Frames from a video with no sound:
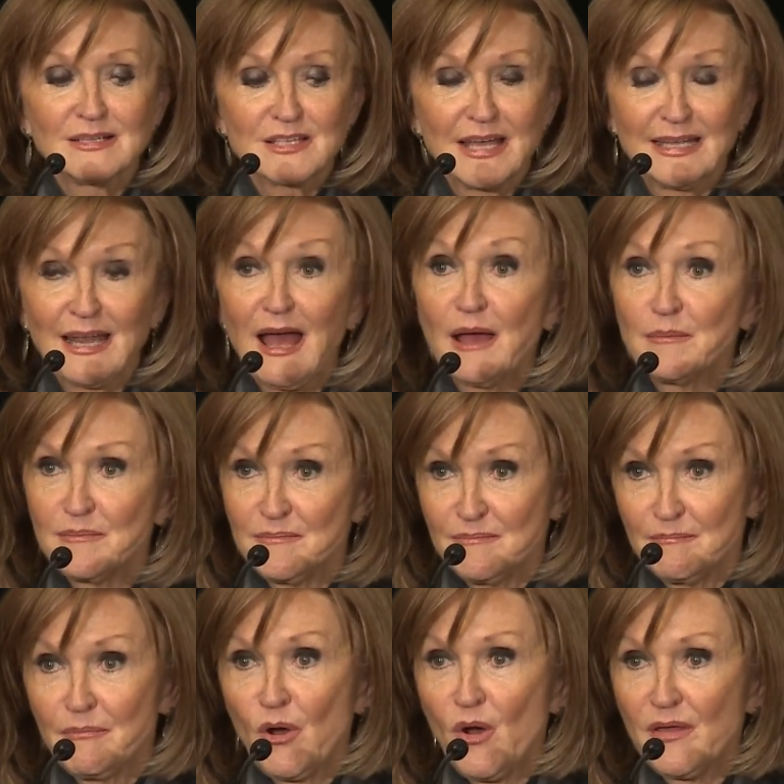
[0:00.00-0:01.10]
And I
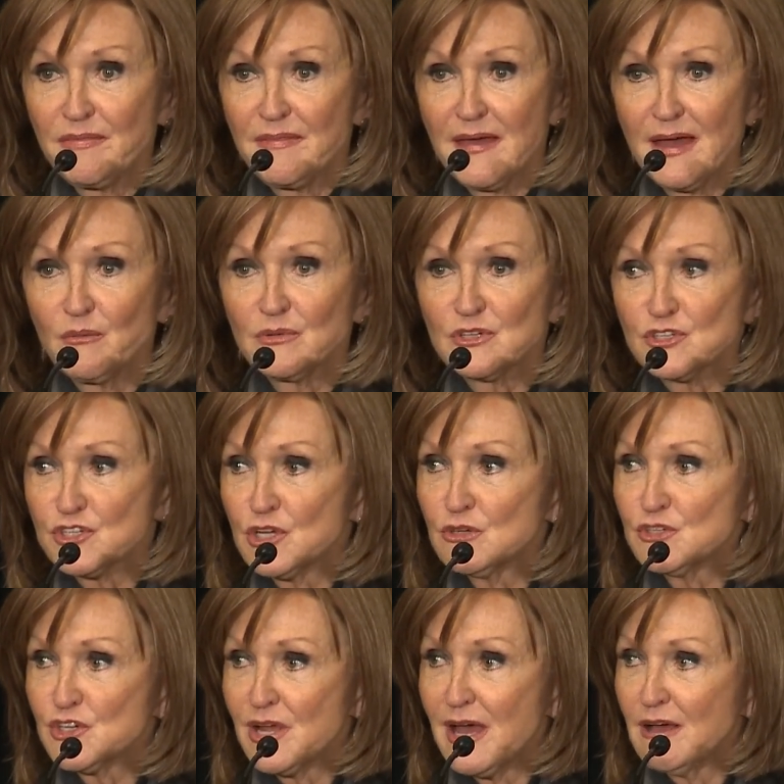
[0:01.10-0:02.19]
bought that, which
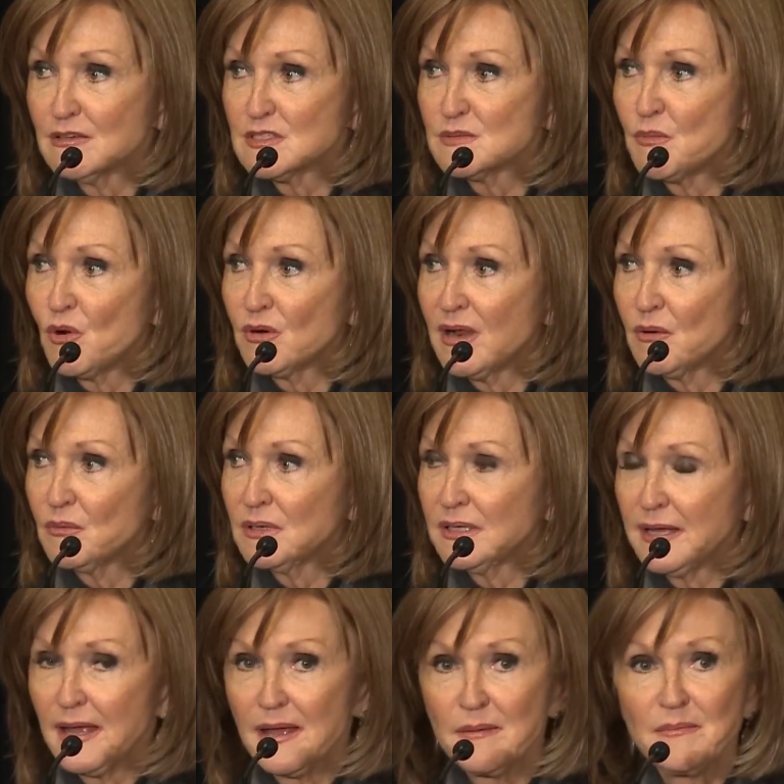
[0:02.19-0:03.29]
shows you how smart I
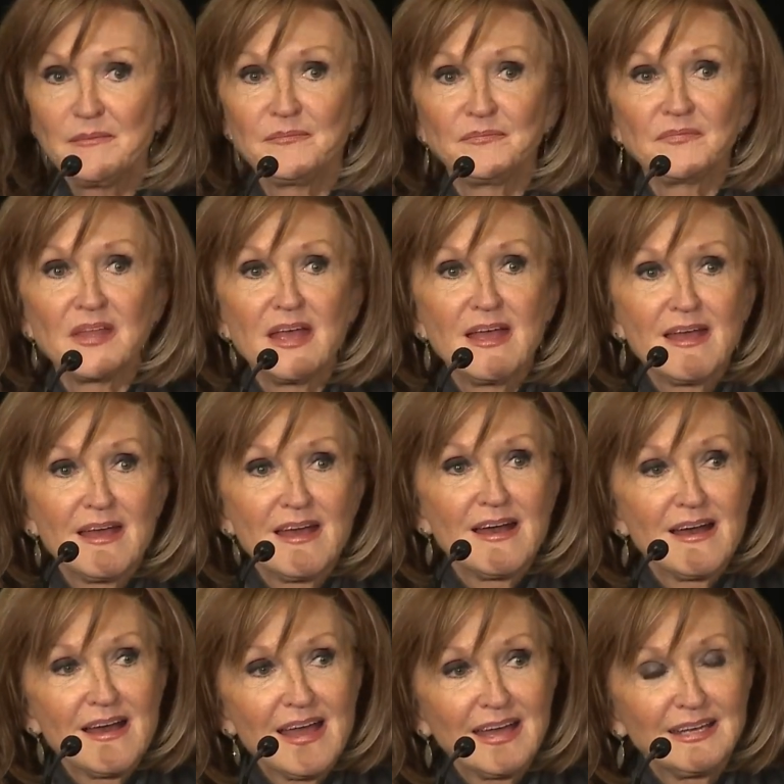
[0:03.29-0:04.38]
really am.
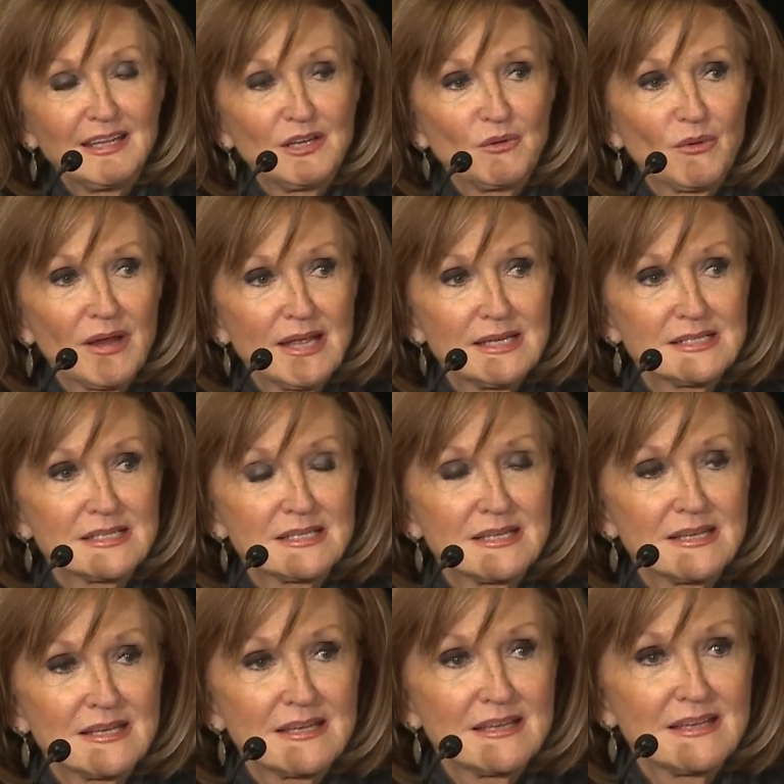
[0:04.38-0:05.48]
At any rate,
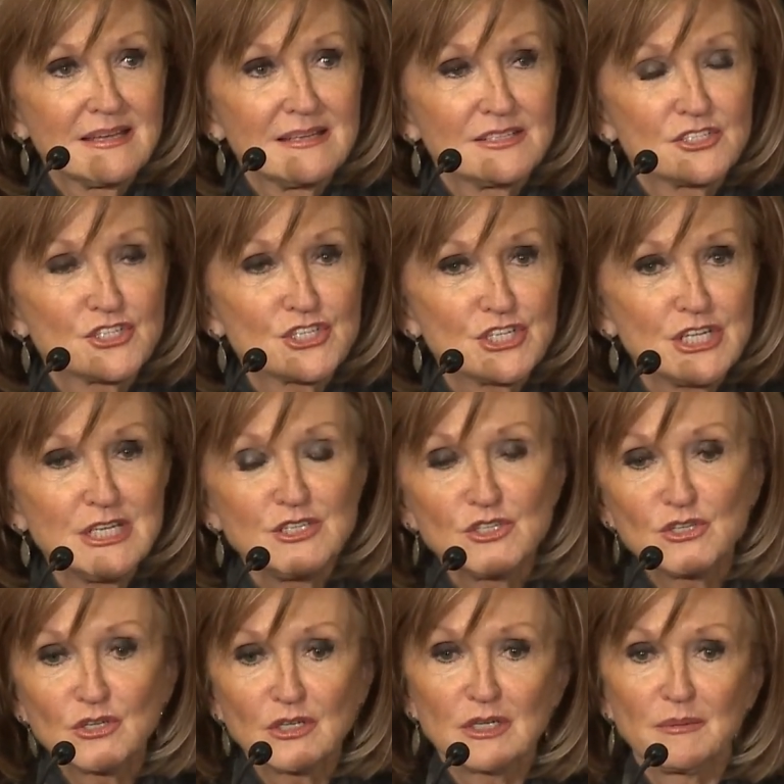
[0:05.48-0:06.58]
she
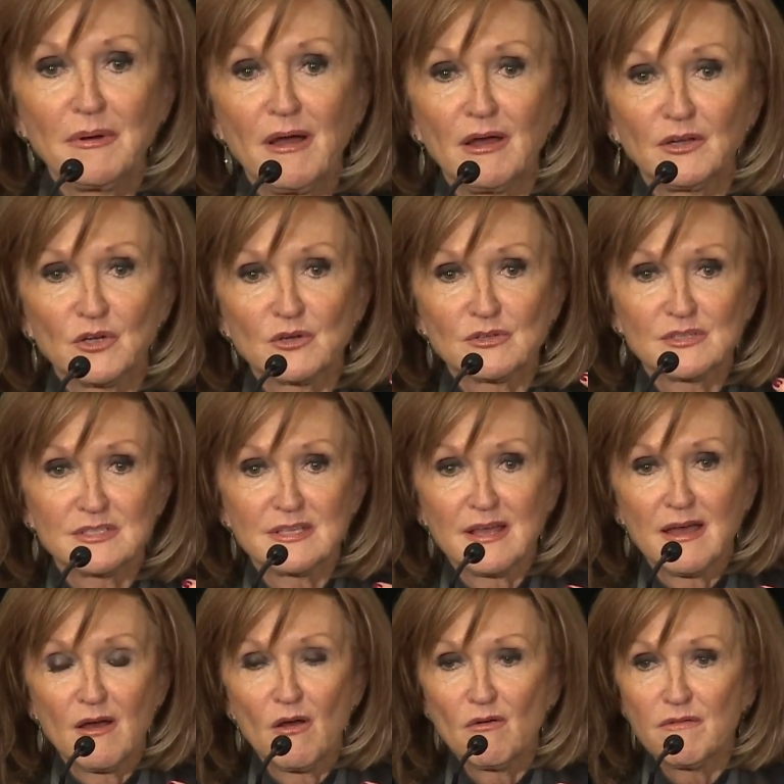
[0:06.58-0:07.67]
took it upon
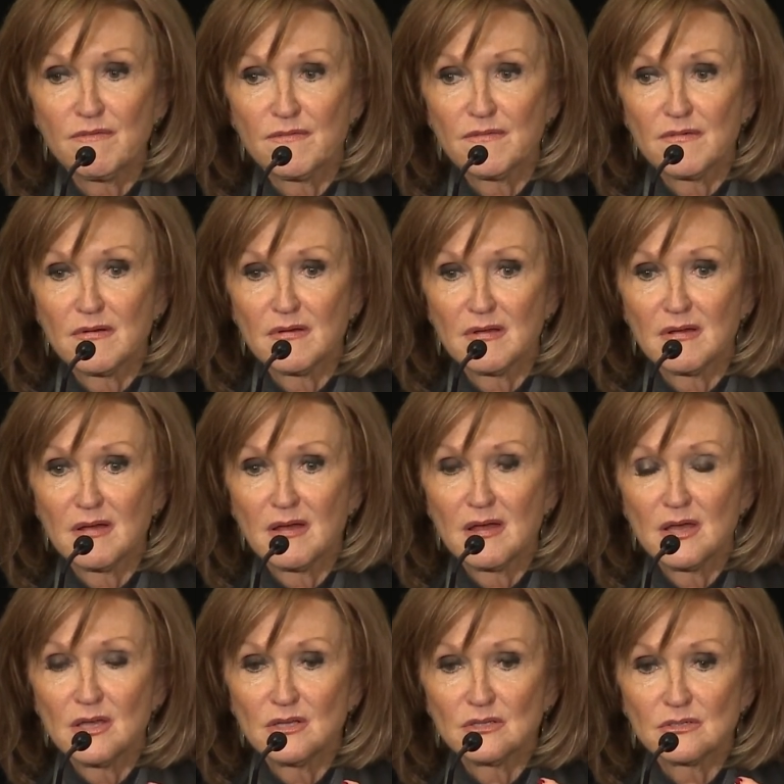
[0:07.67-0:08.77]
herself
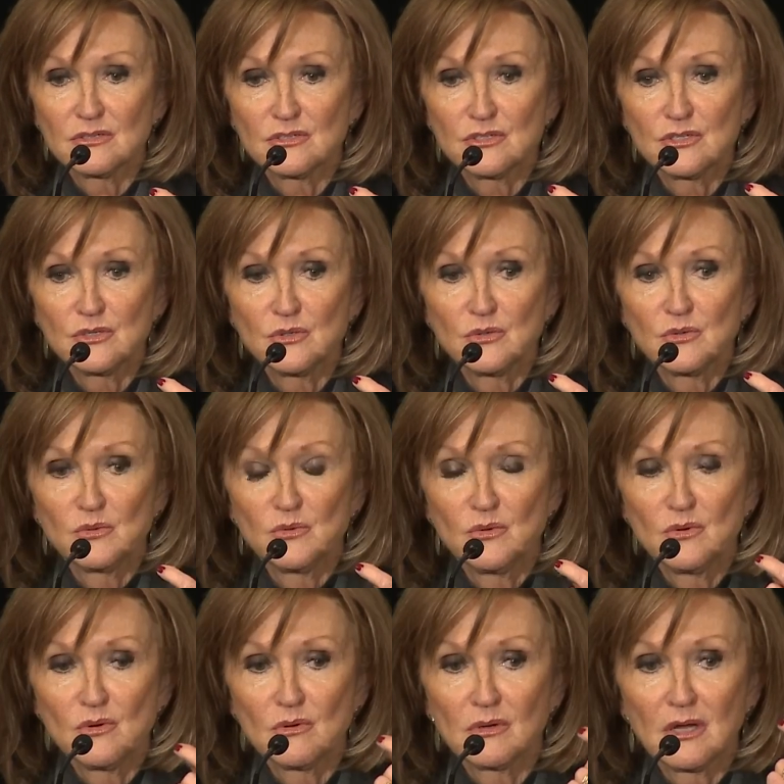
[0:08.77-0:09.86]

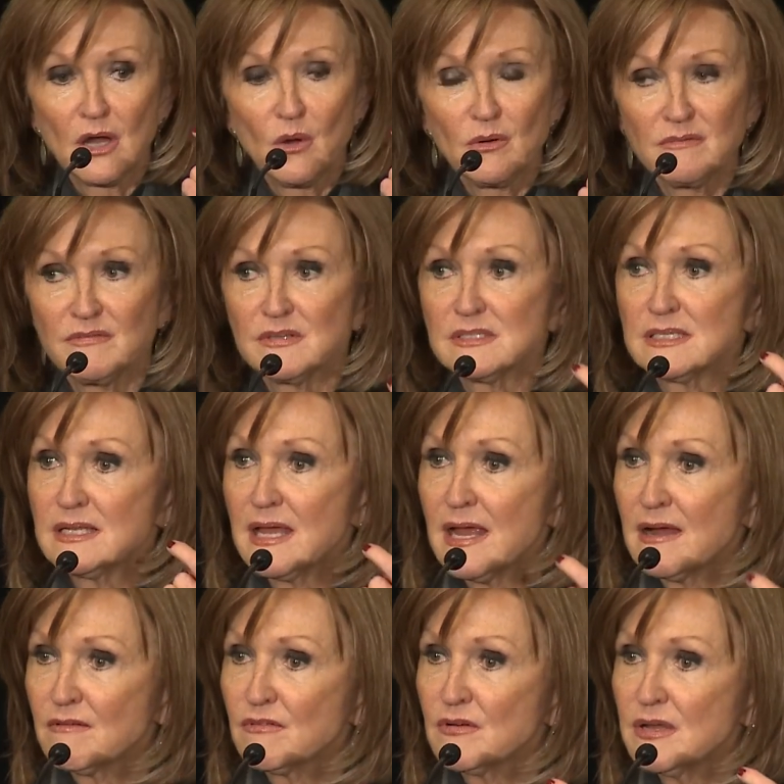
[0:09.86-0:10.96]
to go and visit
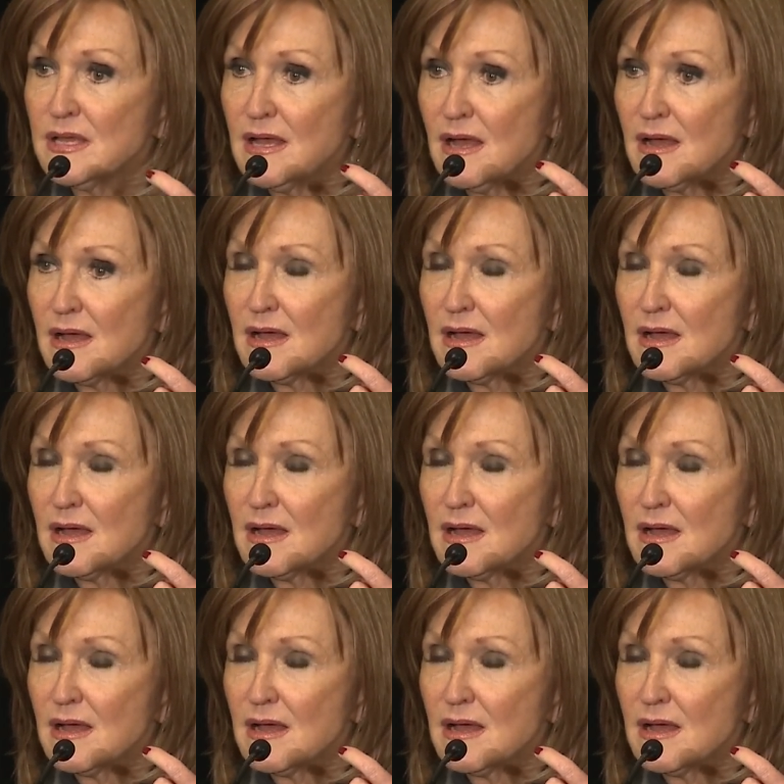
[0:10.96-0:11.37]
every